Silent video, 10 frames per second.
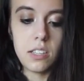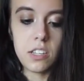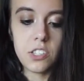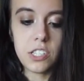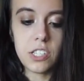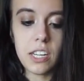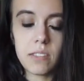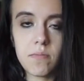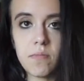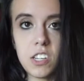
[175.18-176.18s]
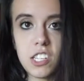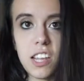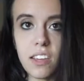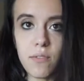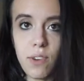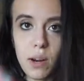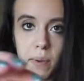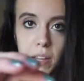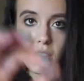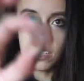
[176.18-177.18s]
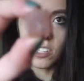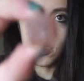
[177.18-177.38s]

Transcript: They're just like, there's nothing fun about these.